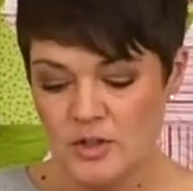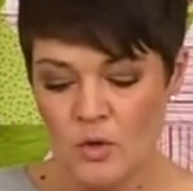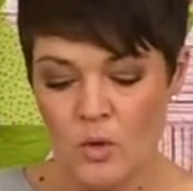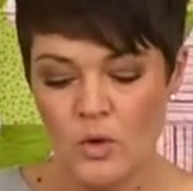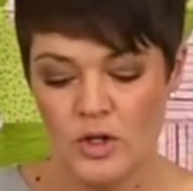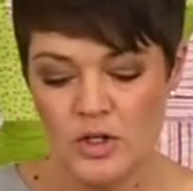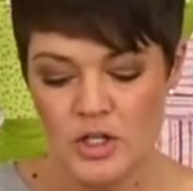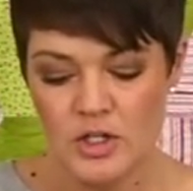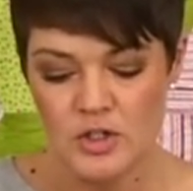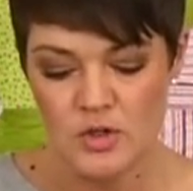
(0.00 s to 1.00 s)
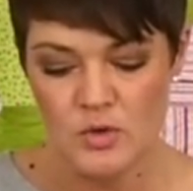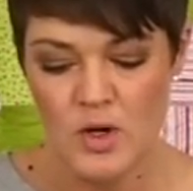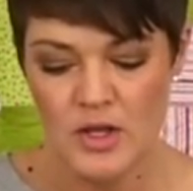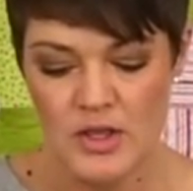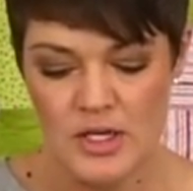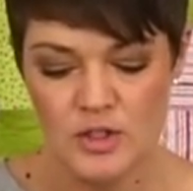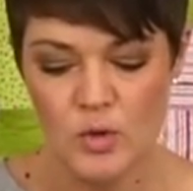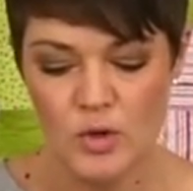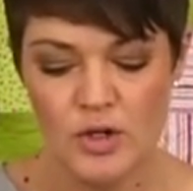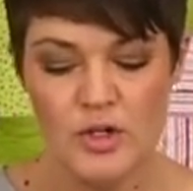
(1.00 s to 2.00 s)
is in order to do
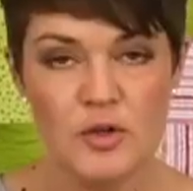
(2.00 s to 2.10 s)
these corner